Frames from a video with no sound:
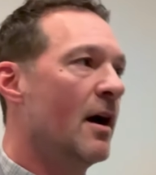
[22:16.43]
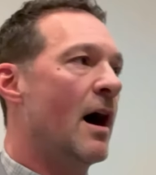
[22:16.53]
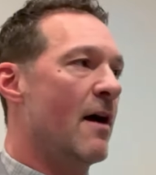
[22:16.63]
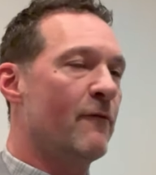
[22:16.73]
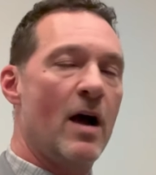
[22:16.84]

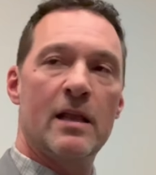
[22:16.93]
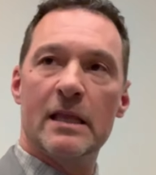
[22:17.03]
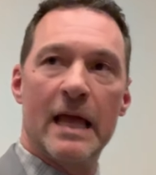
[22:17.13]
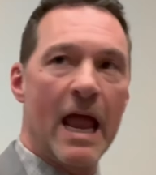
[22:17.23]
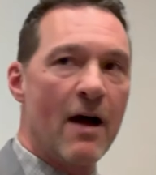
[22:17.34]
I find that
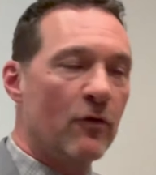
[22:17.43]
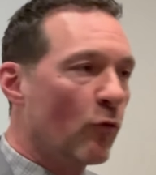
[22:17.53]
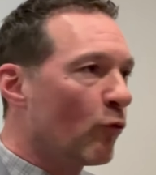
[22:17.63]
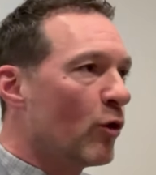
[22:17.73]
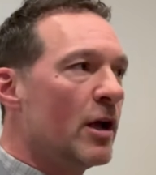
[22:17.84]
they have a
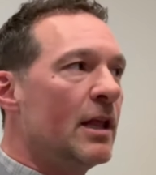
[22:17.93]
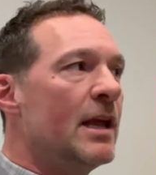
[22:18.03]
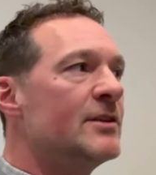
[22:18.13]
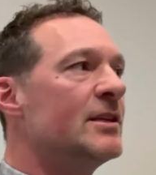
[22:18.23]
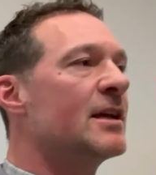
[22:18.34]
really
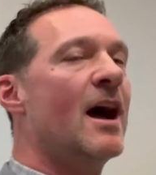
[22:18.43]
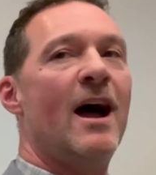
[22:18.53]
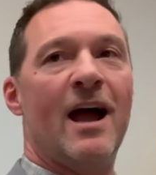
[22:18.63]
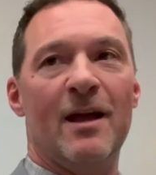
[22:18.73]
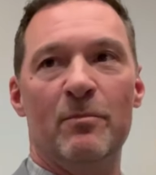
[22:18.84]
easy
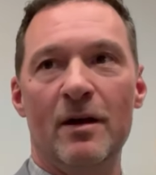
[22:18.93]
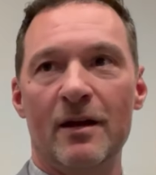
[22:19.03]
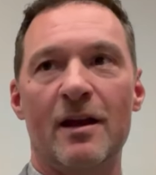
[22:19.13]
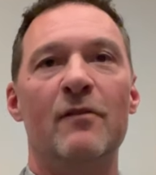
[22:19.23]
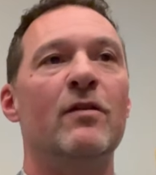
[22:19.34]
time
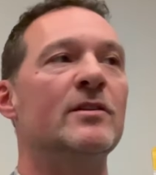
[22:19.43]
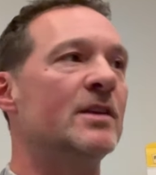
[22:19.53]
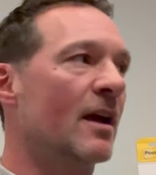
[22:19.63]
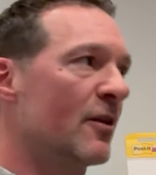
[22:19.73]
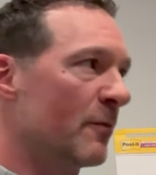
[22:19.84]

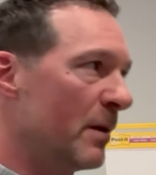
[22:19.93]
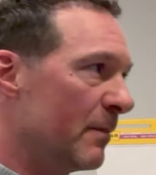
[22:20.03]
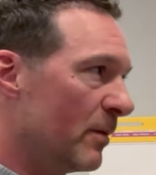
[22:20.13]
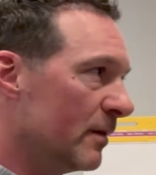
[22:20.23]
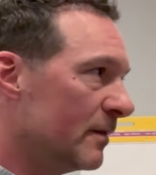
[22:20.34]
convincing other
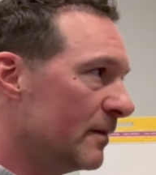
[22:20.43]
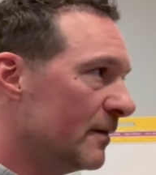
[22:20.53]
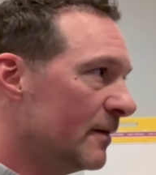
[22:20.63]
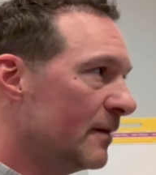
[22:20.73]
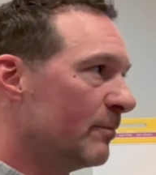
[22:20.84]
people.
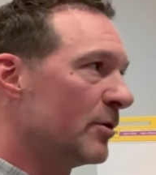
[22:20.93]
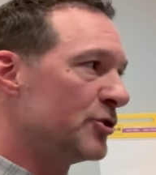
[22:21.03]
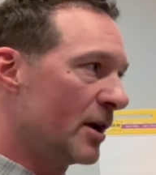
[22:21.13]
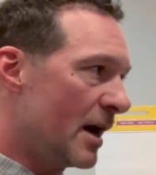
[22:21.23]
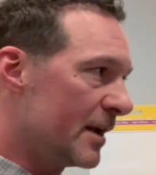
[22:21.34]
But
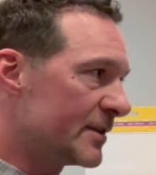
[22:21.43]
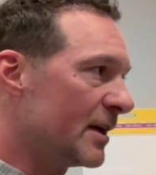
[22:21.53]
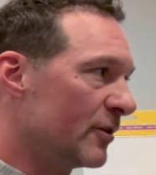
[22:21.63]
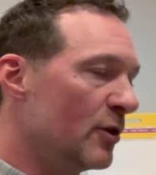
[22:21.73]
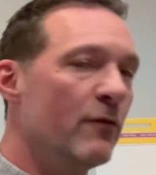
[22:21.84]
you got to
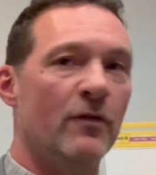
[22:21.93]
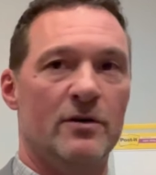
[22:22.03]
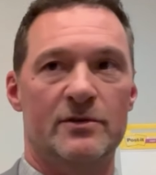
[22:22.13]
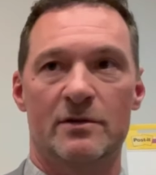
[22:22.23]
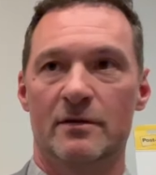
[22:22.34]
sell you
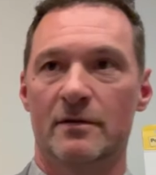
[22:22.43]
first.